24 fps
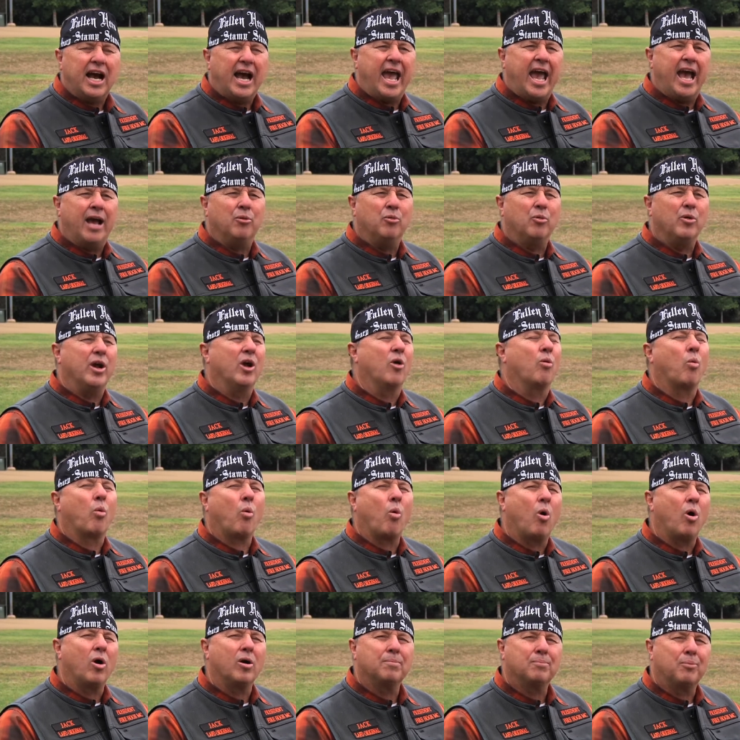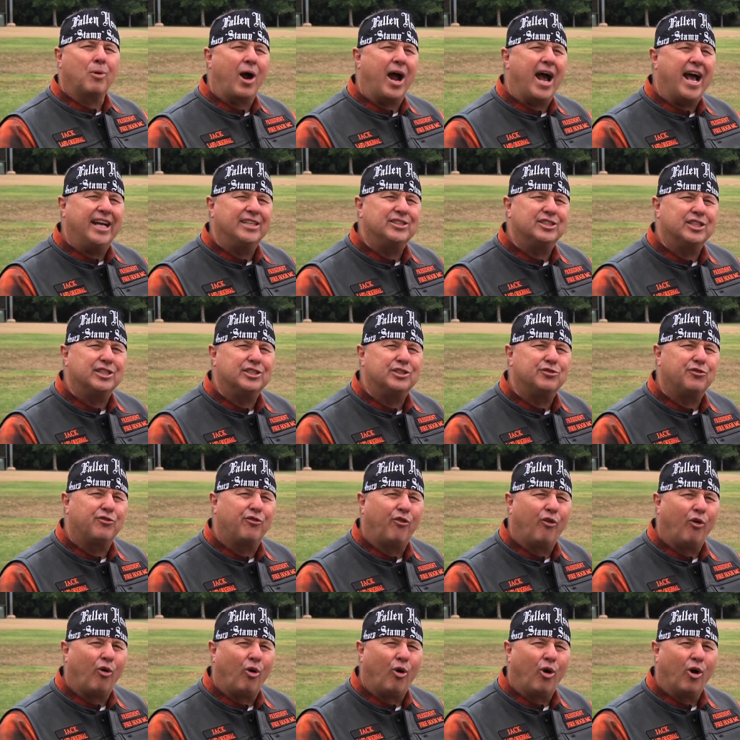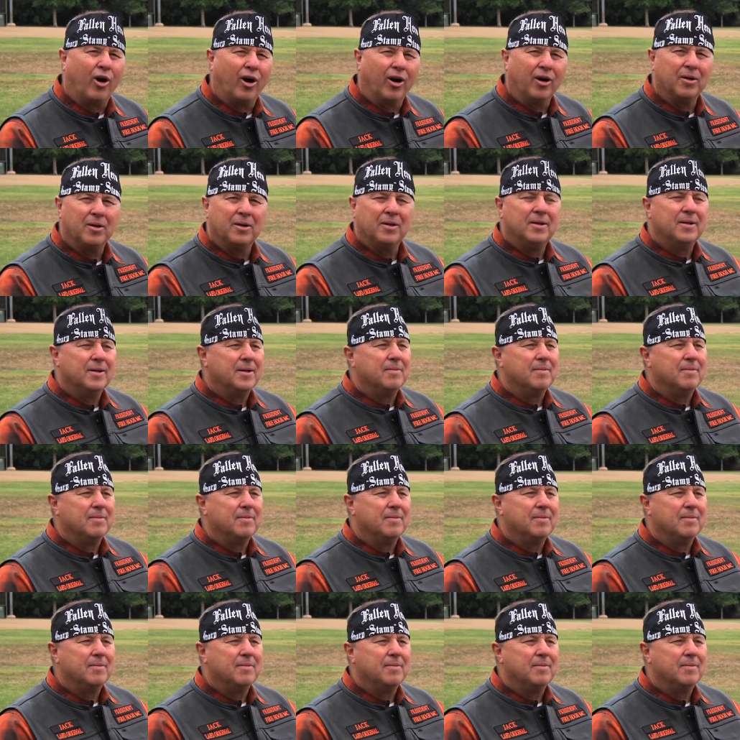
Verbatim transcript: And we award prizes for